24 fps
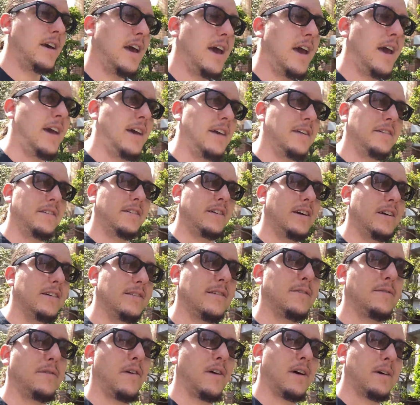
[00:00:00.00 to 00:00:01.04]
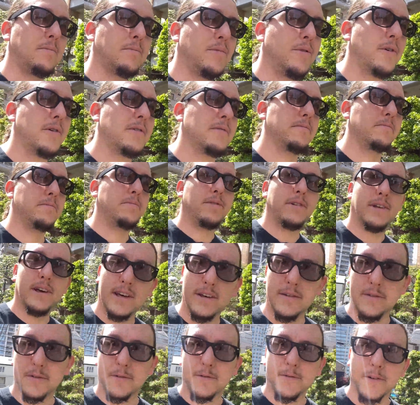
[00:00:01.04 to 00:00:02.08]
And uh, it's a very important
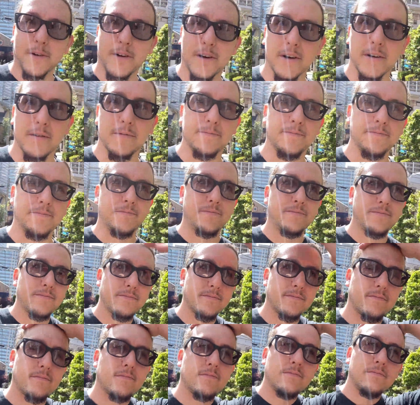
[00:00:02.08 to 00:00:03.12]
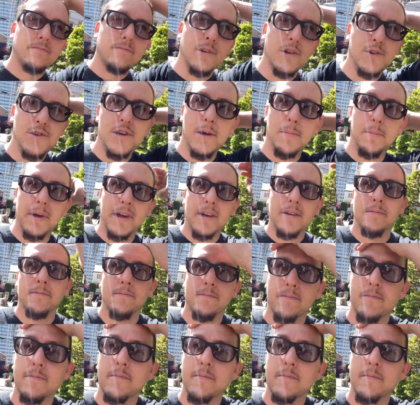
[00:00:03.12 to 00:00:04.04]
place for shipping.